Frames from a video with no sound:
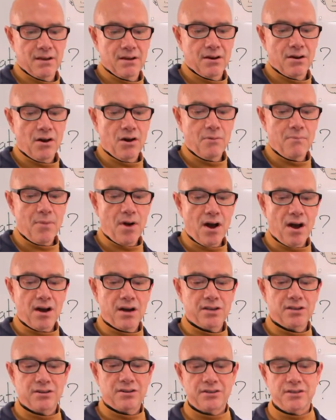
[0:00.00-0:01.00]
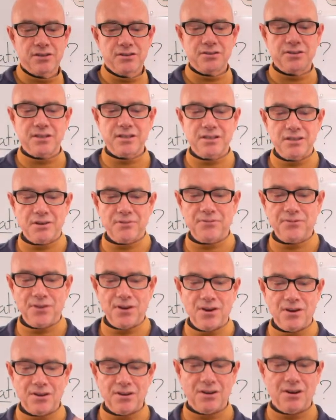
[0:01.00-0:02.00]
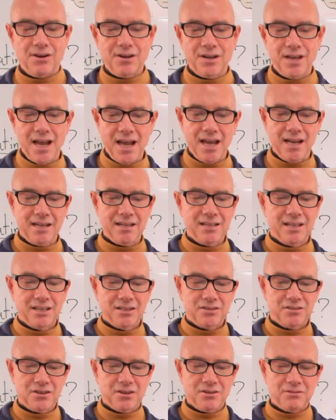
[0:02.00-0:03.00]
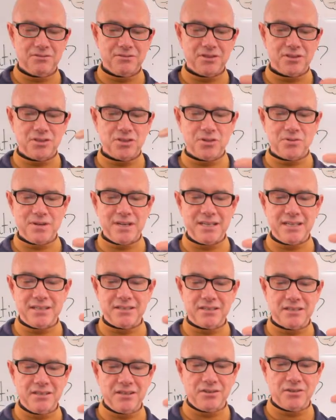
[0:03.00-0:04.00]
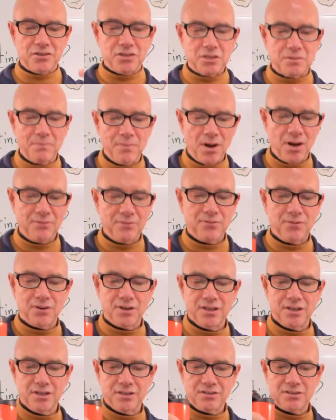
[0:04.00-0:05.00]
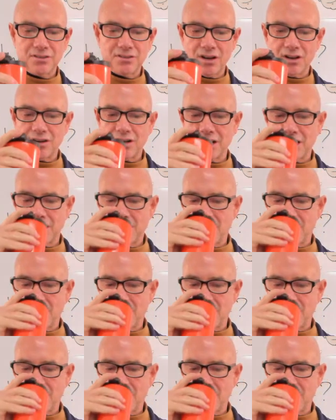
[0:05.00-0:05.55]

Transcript: Omar, you're using your phone. Okay, so the screen is a little small for you. Sorry.